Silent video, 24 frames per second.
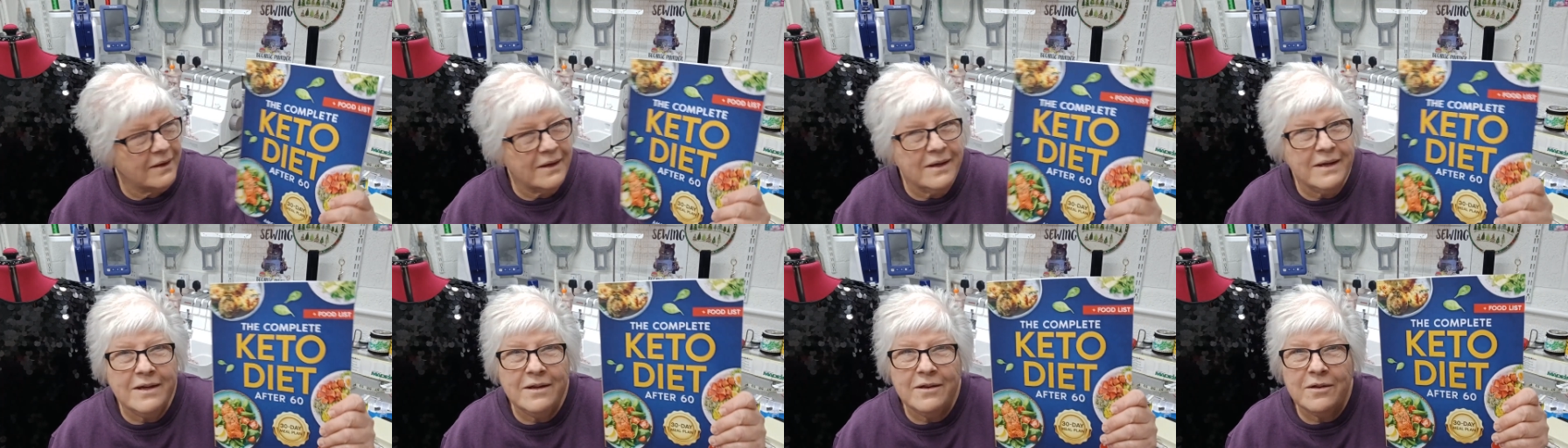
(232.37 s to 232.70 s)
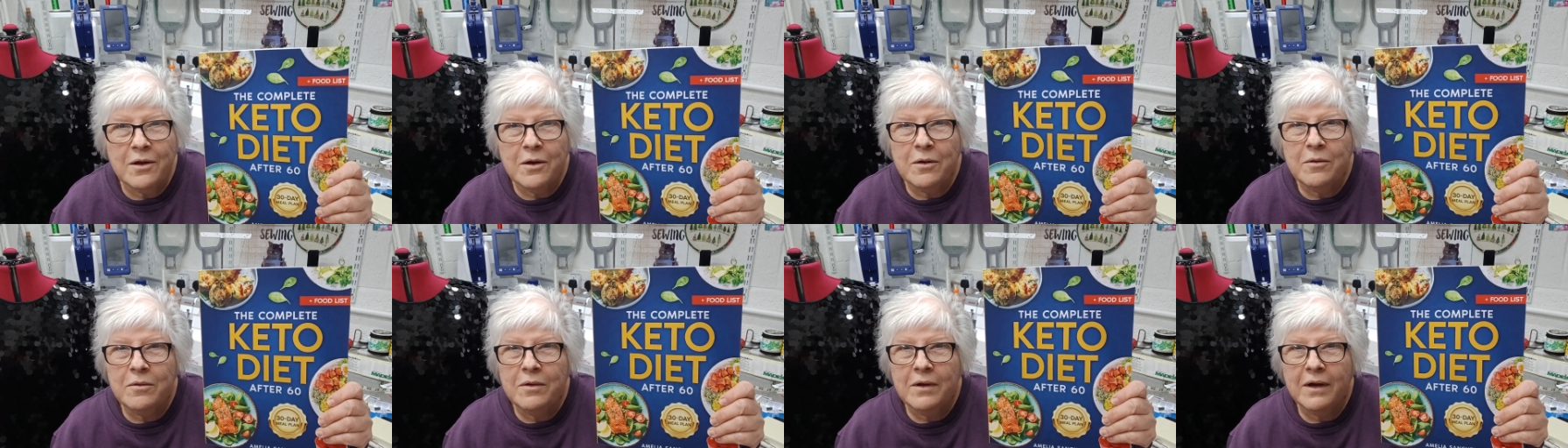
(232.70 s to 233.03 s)

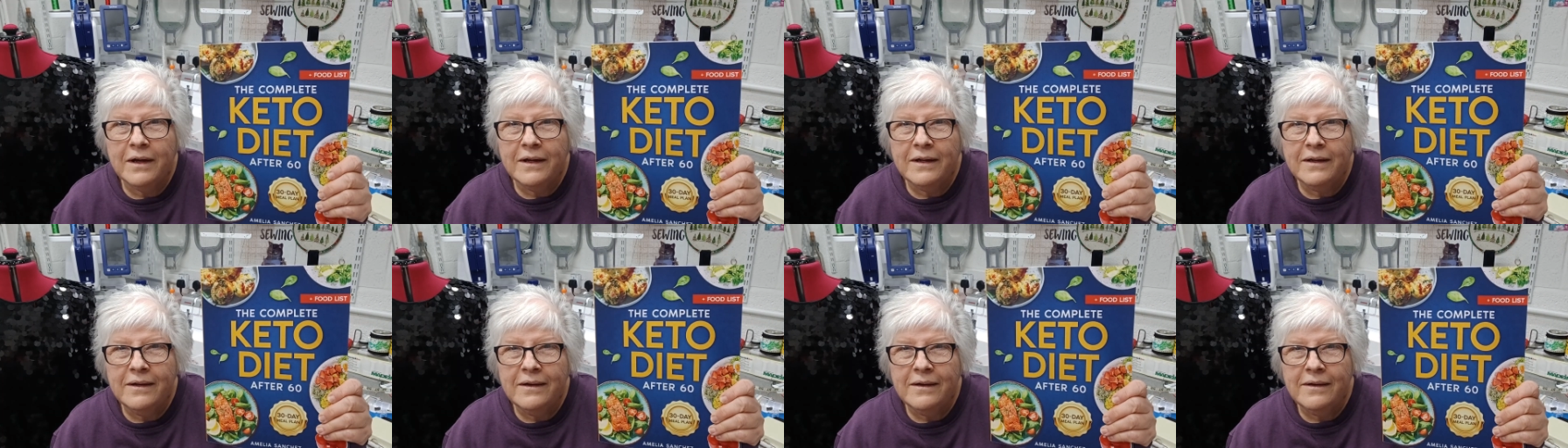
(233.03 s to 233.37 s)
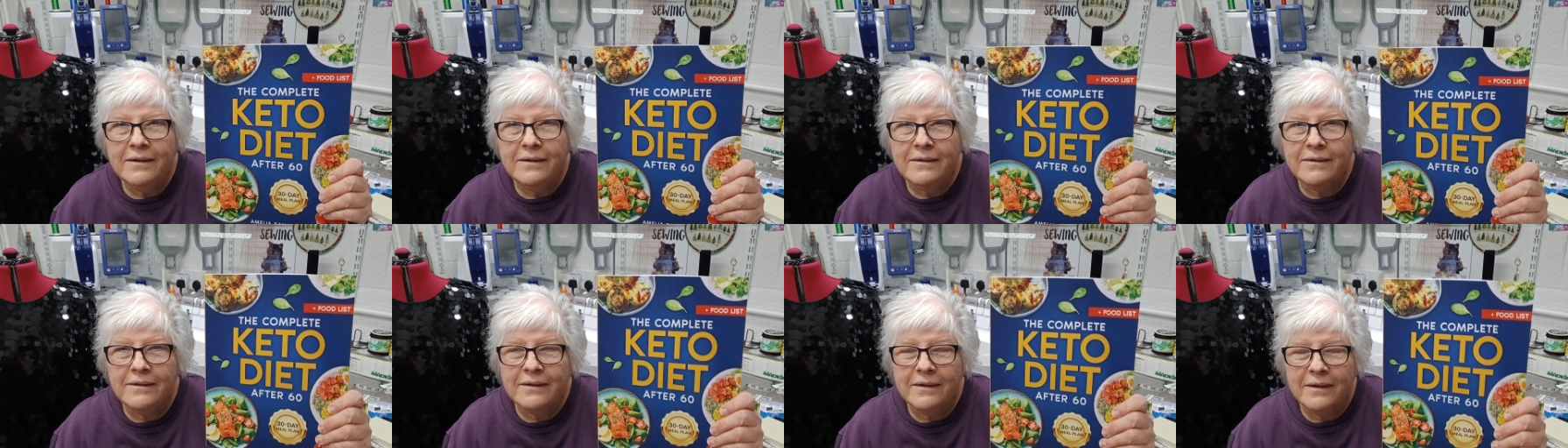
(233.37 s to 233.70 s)
keto diet,
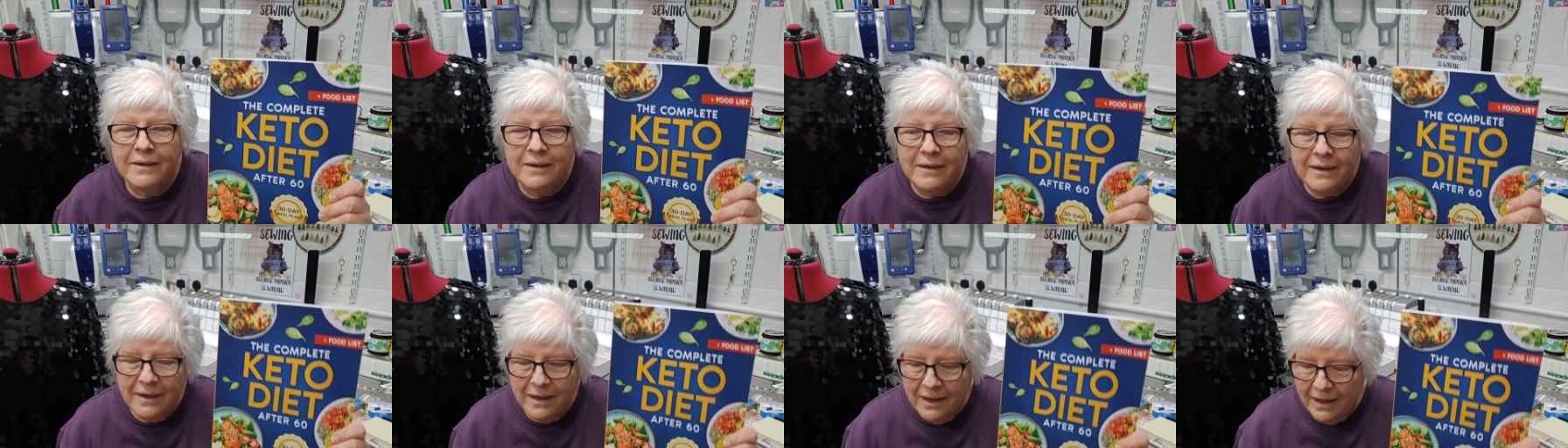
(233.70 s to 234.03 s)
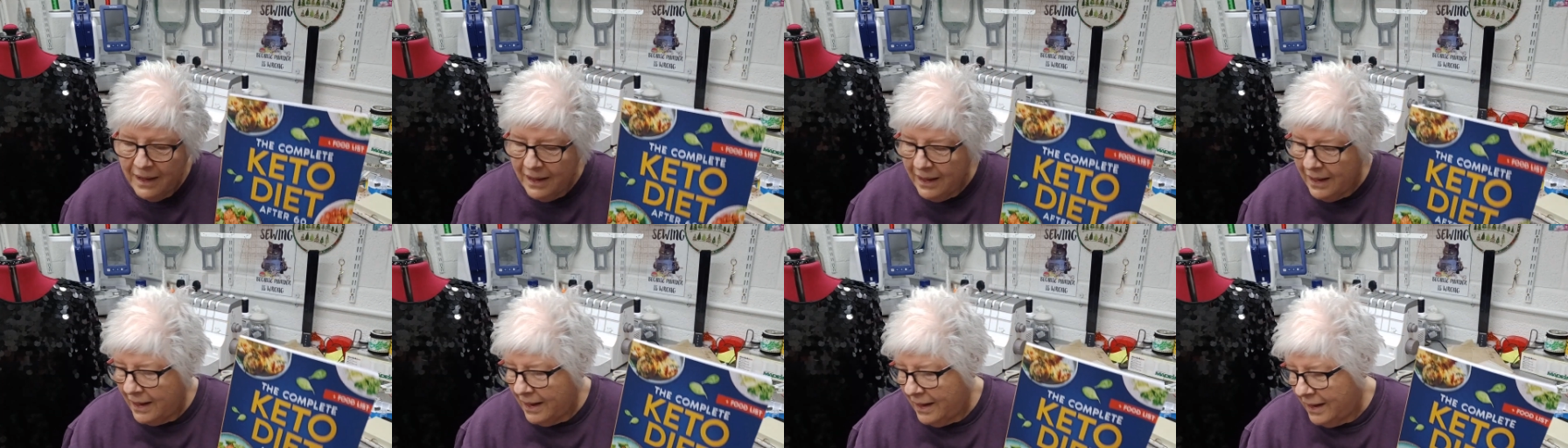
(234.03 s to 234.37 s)

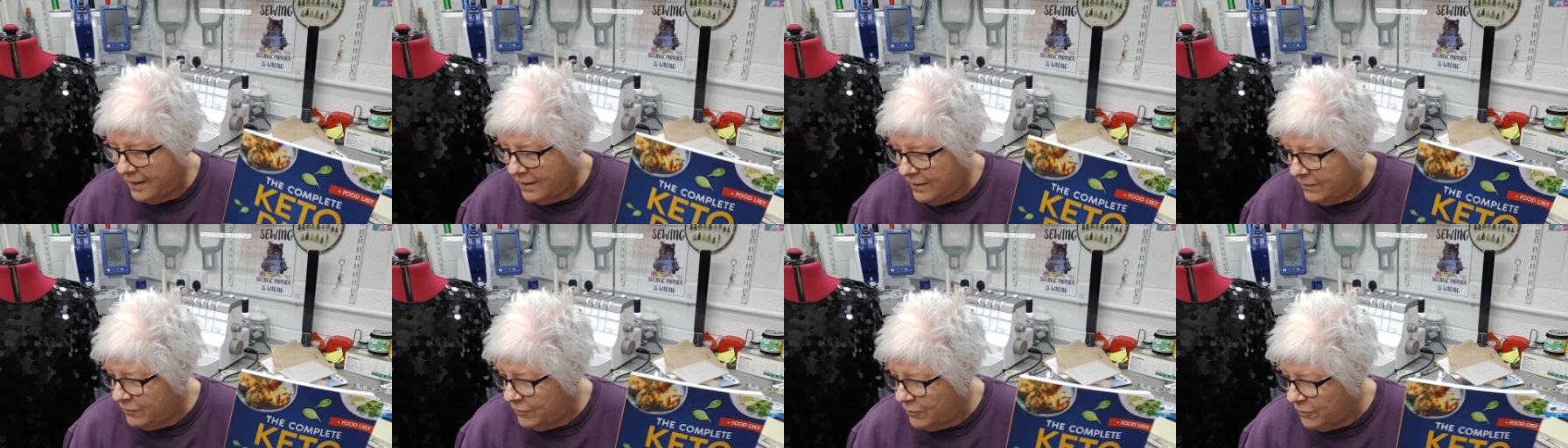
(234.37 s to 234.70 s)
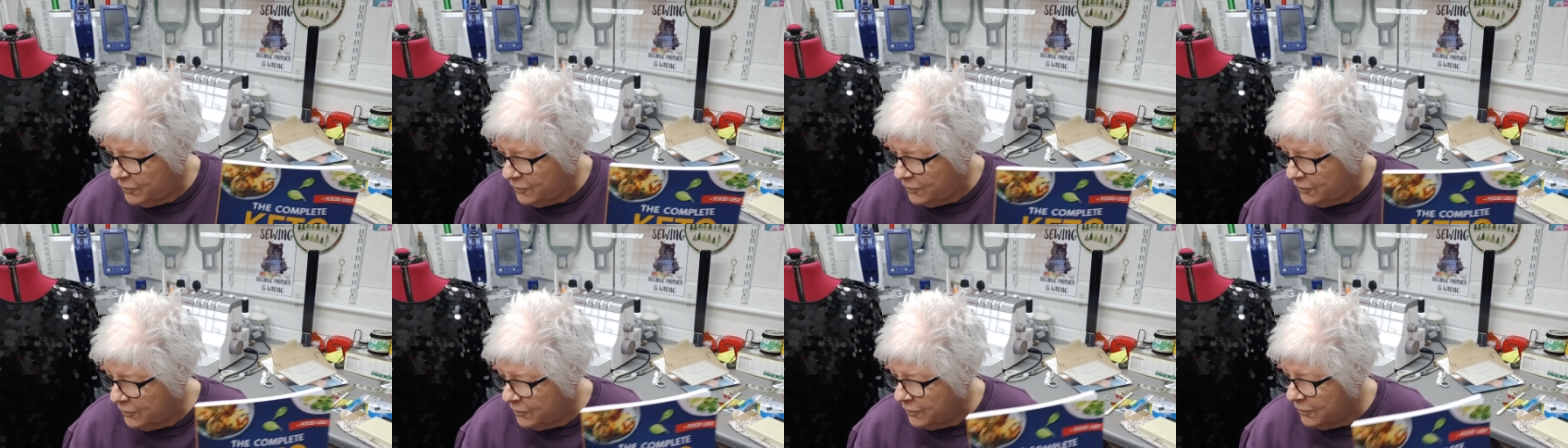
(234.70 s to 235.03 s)
and I've
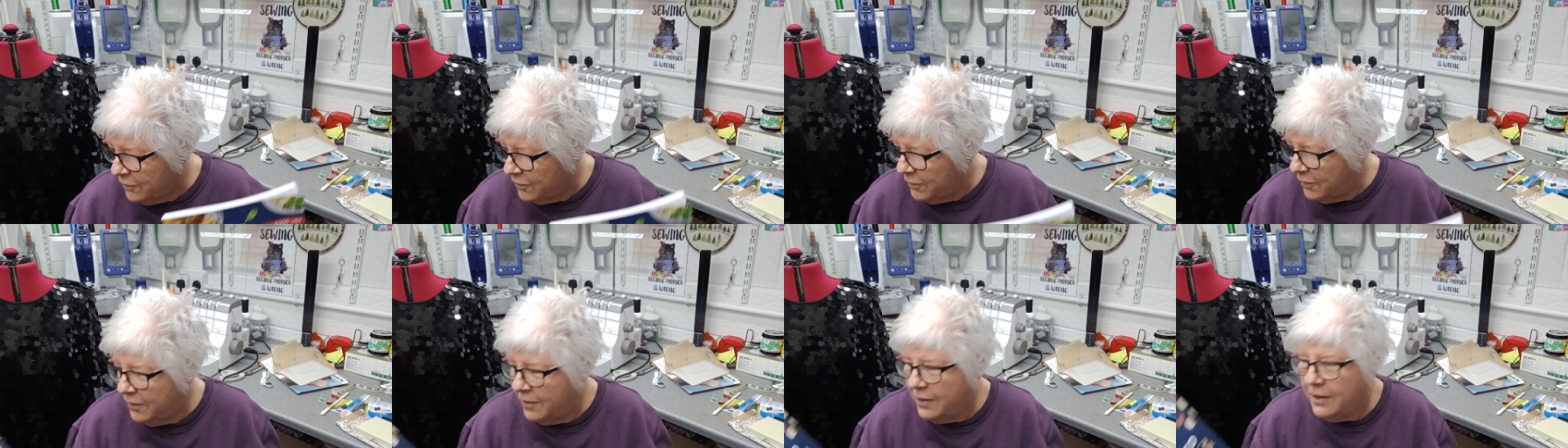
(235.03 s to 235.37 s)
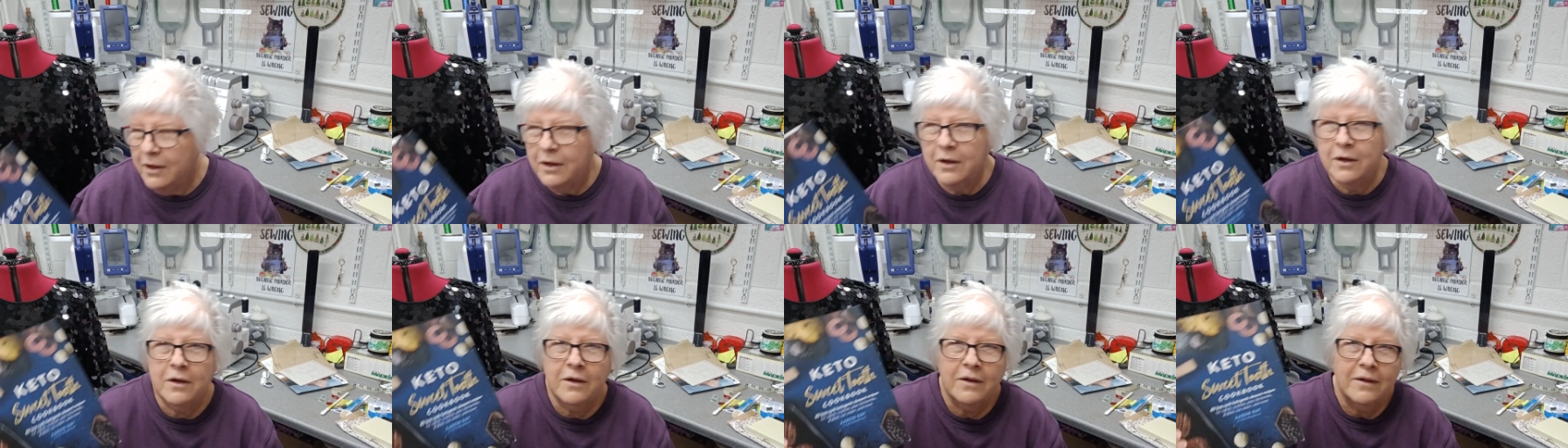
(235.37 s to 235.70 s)
also got
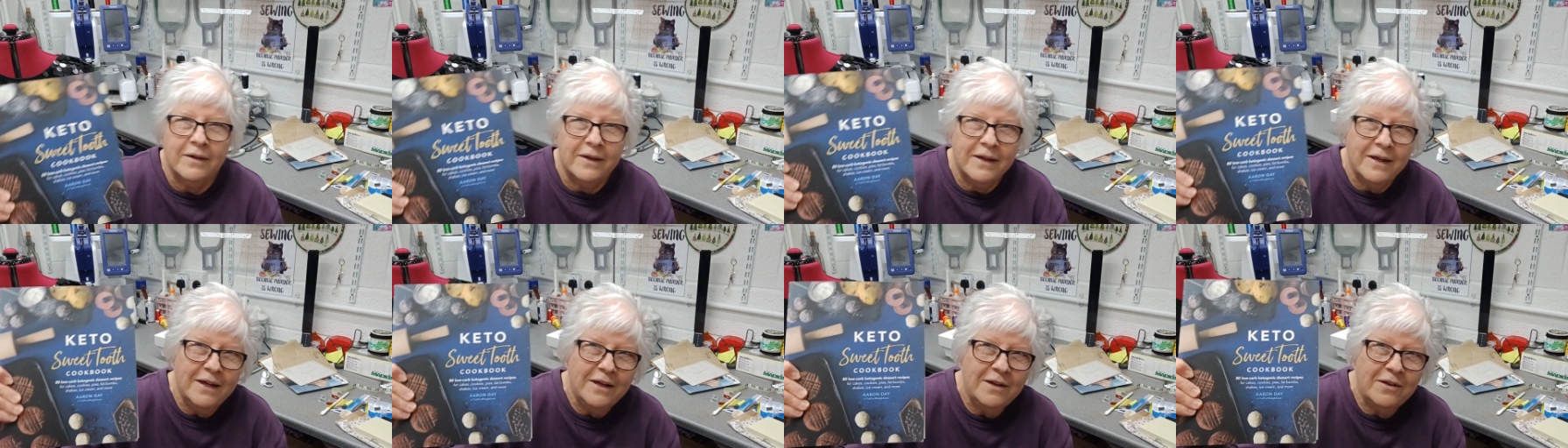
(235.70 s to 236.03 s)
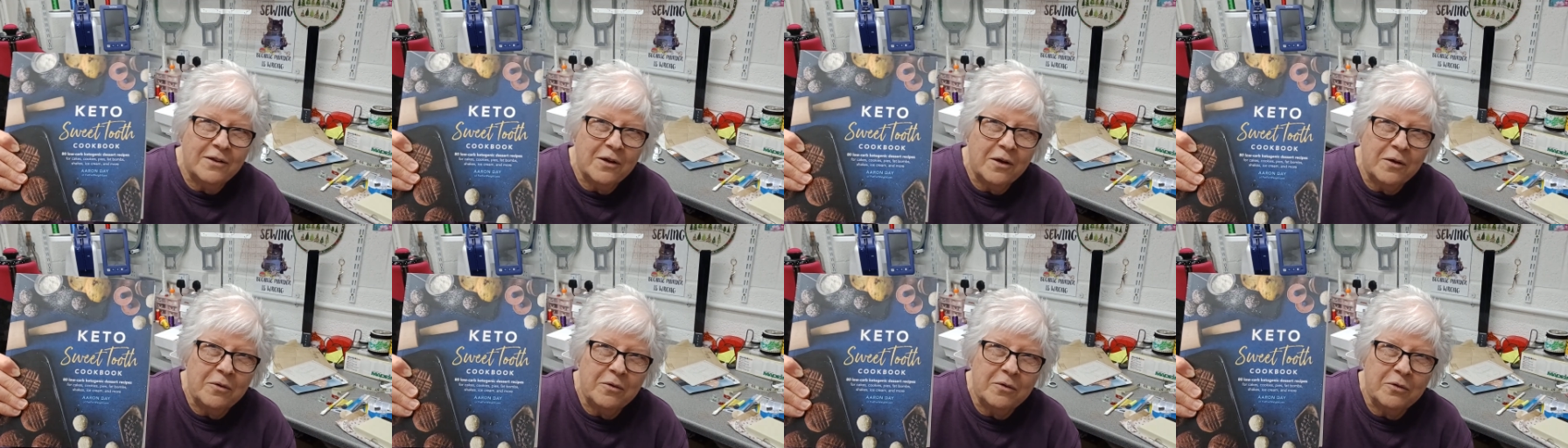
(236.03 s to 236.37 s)

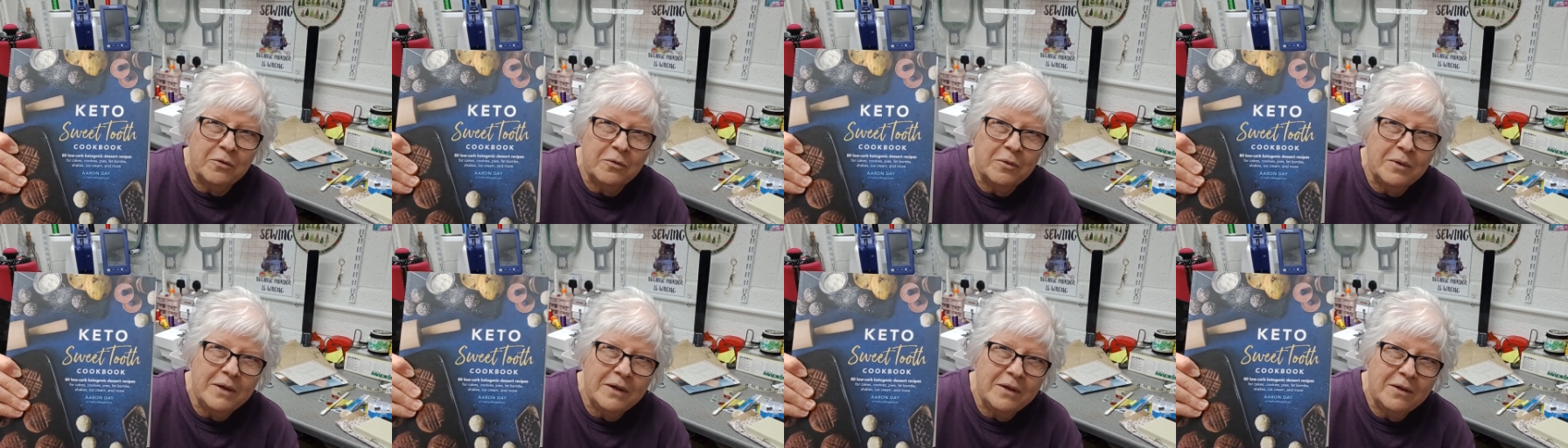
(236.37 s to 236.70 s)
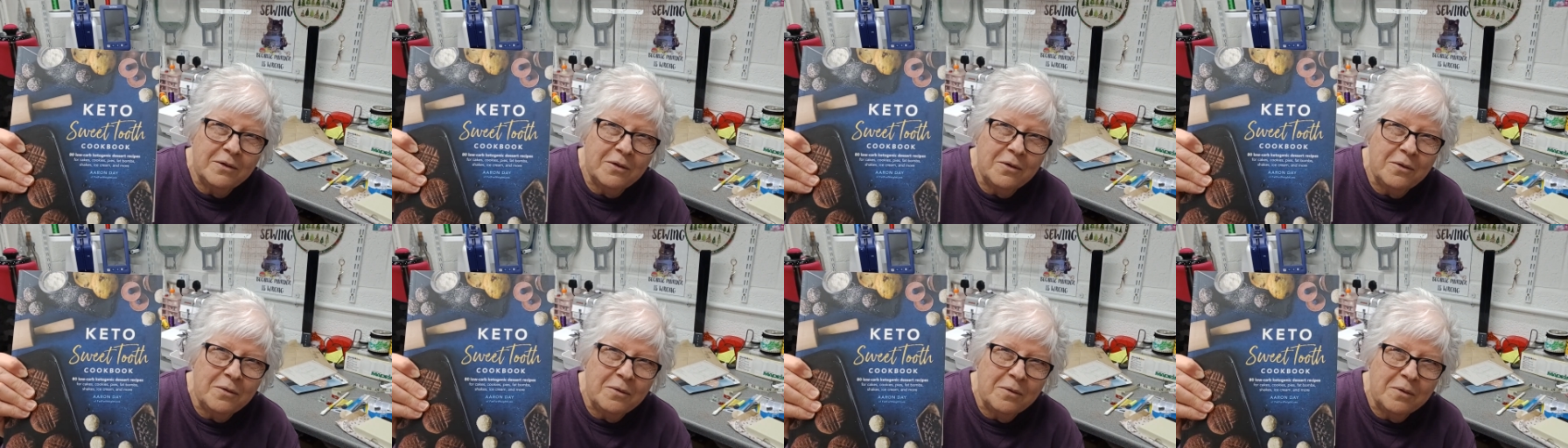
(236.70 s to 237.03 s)
keto sweet
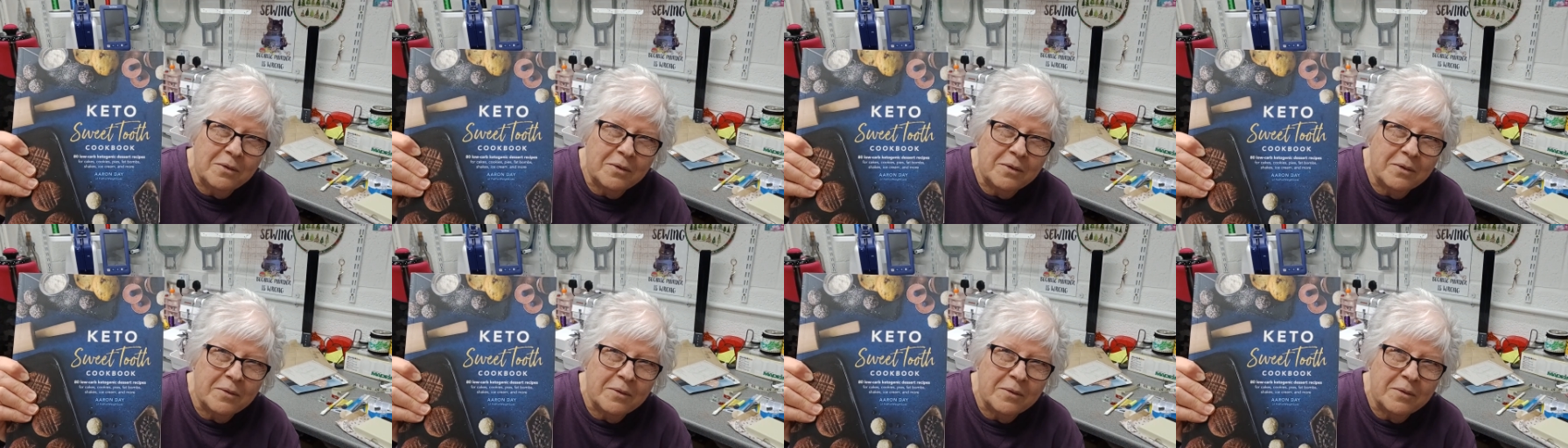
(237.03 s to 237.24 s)
tooth.